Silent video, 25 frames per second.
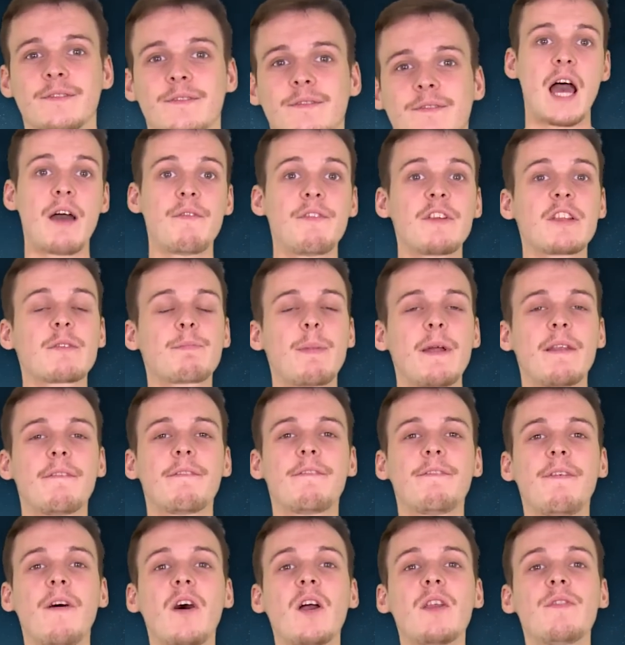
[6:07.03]
Having spent
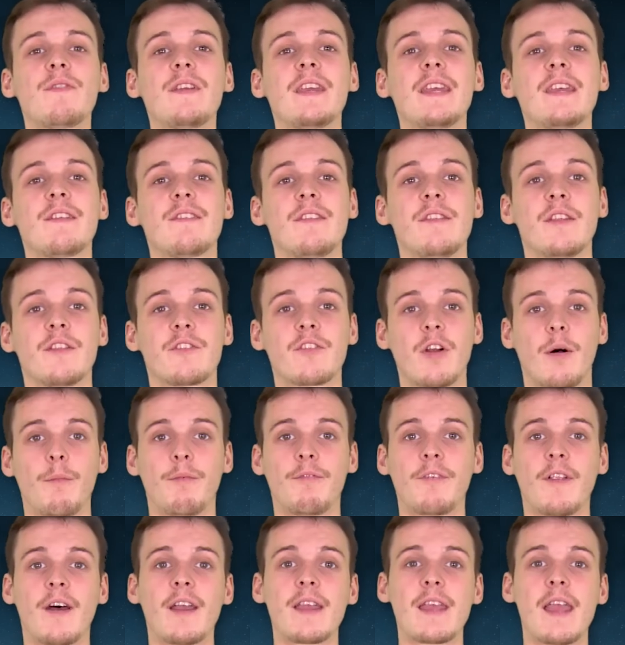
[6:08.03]
5 years in the top
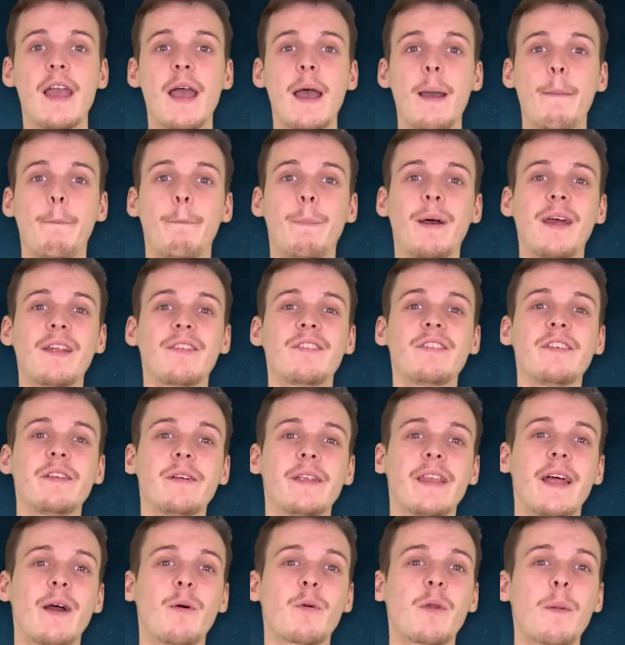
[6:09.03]
flight, Bastia
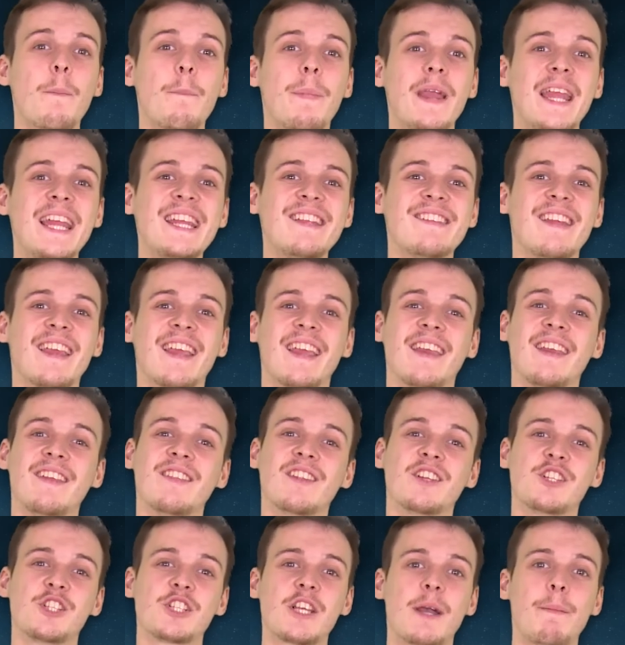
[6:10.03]
are now competing in
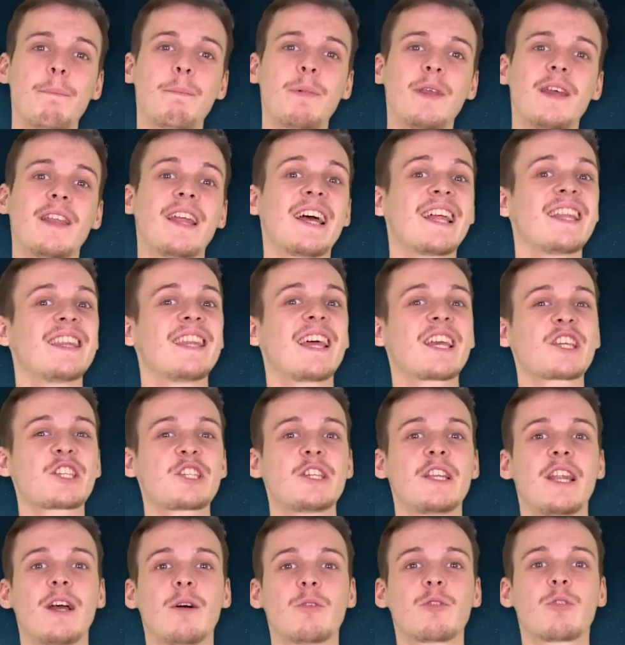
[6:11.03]
the Championnat
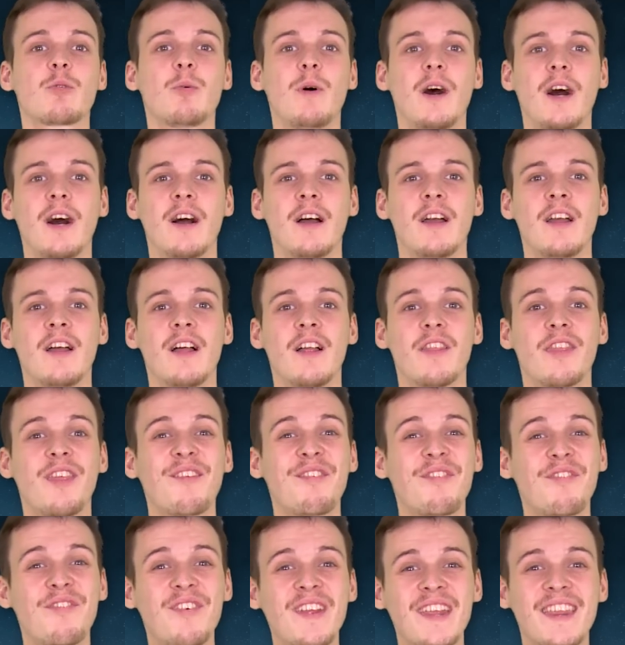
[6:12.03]
National 3, the
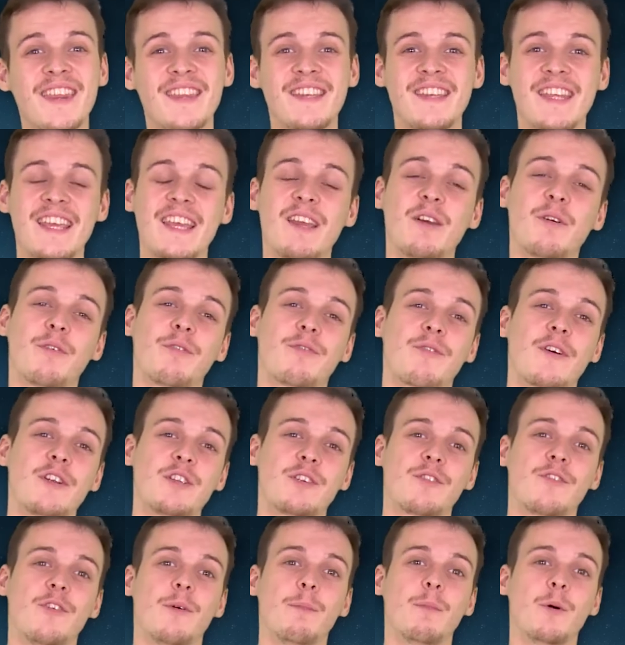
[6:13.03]
5th tier of
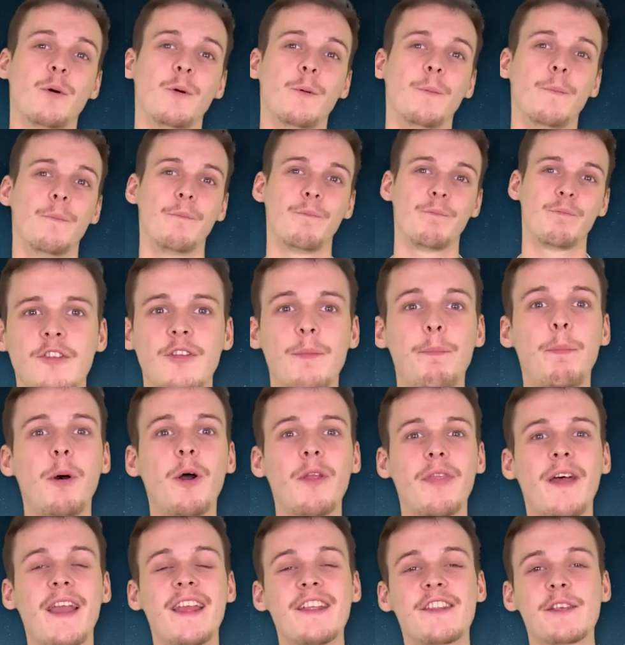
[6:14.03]
French football. To
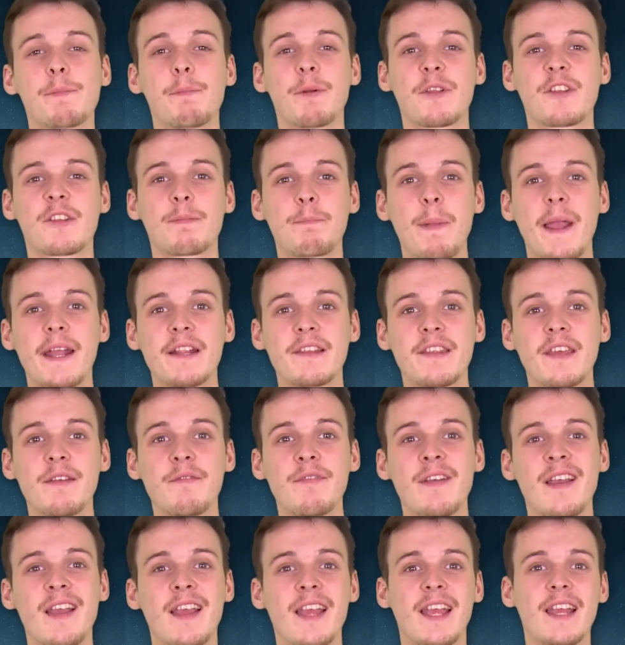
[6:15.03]
put that into
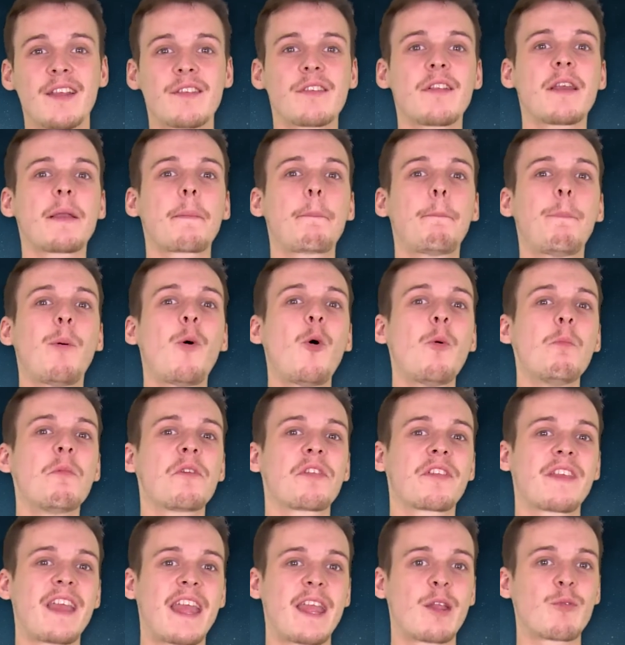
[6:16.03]
perspective, it's like
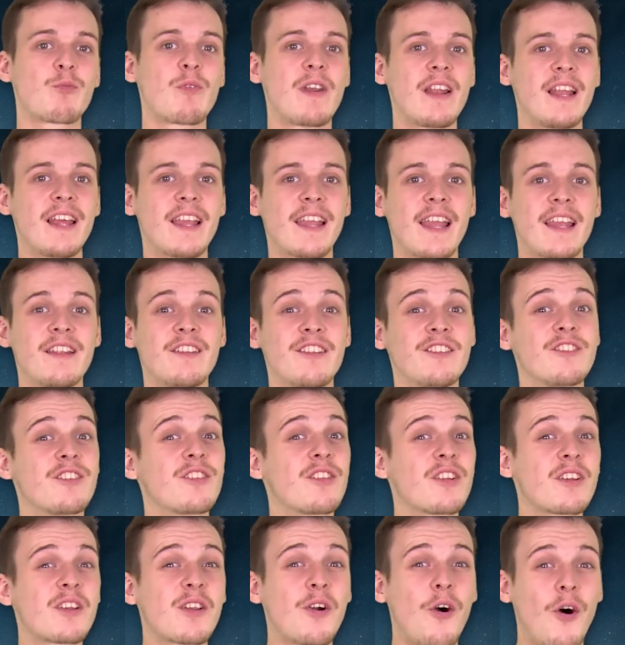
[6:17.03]
Bournemouth getting relegated to
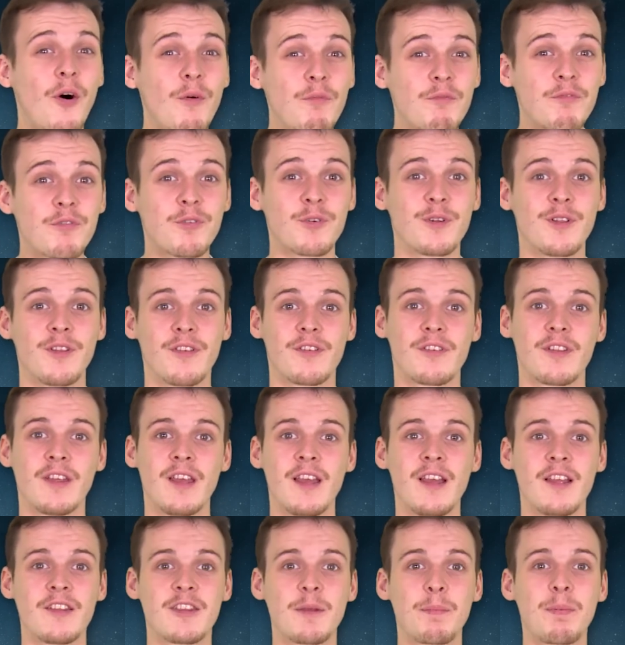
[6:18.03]
the Conference
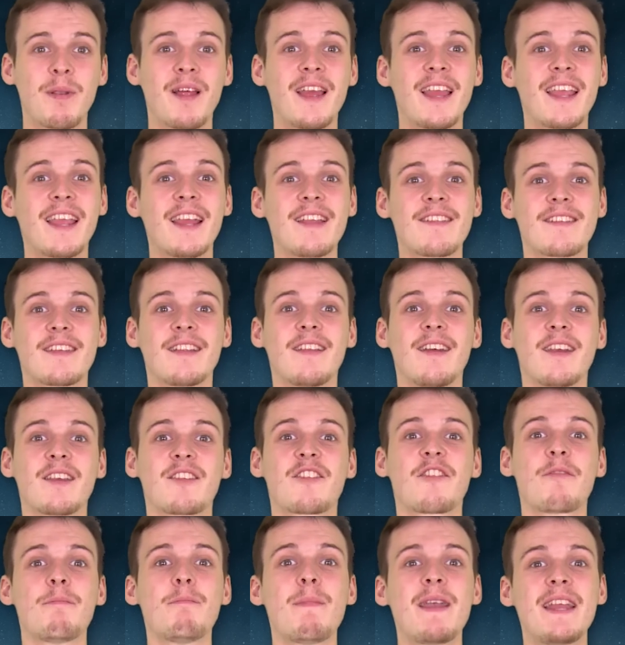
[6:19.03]
to play against the likes
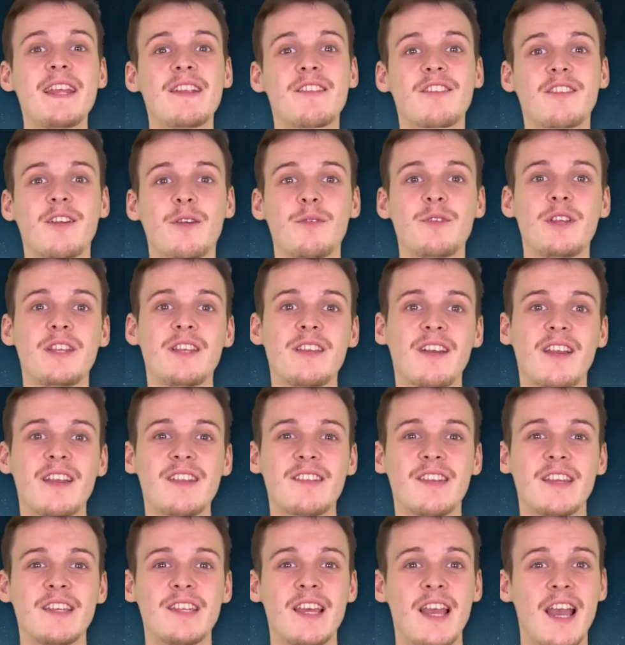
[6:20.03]
of Maidstone
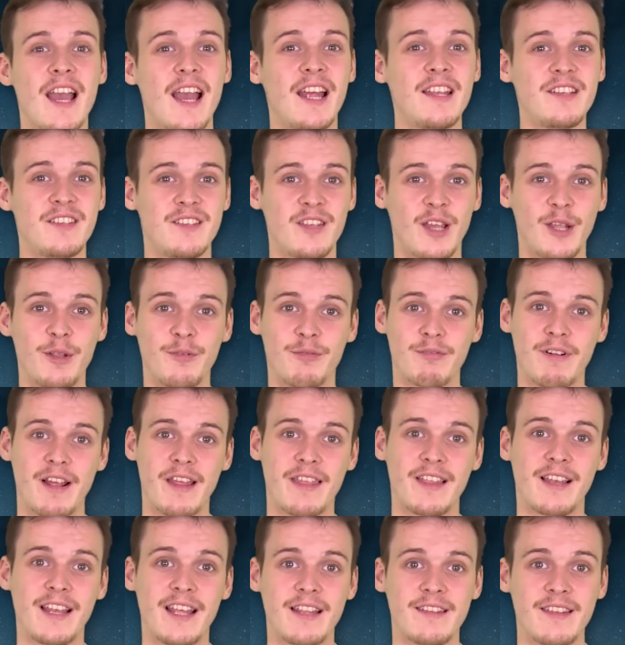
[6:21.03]
United and Dover
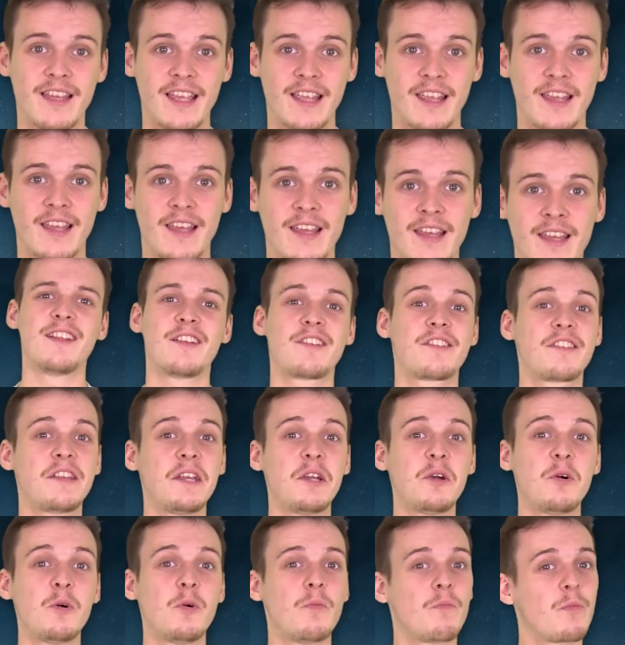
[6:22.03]
Athletic.
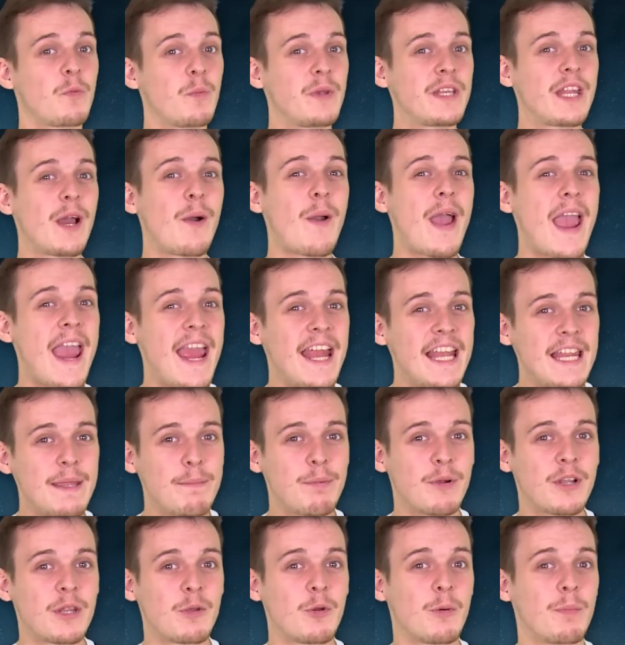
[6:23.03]
Still, we doubt
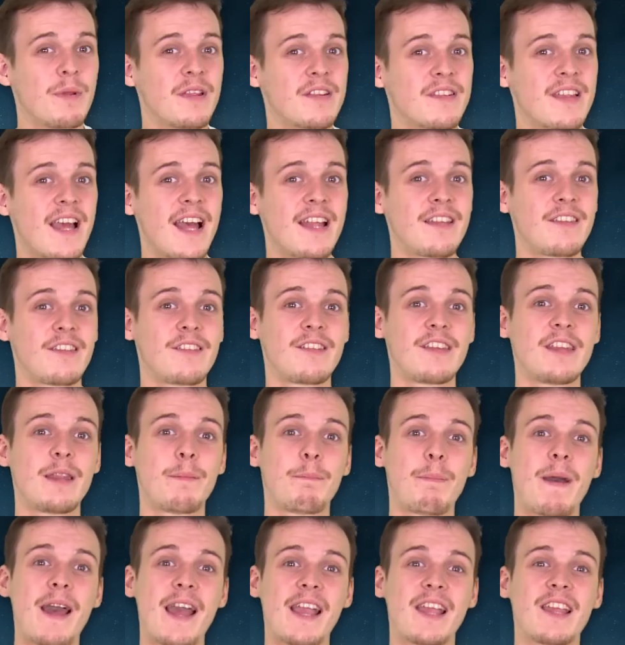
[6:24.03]
anybody will be sad to see the
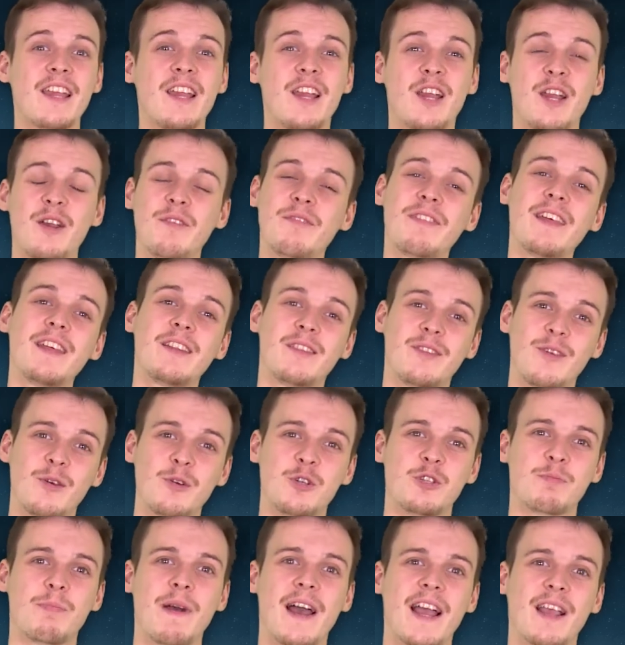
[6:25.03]
back of their
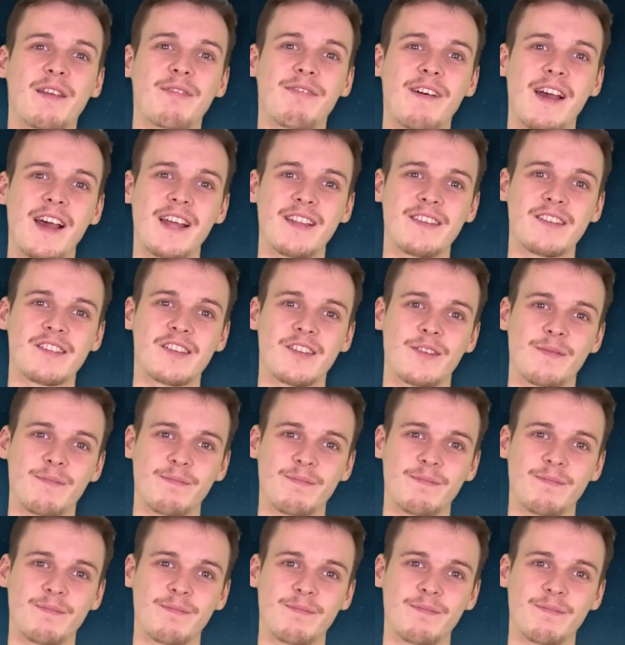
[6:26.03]
douchebag fans.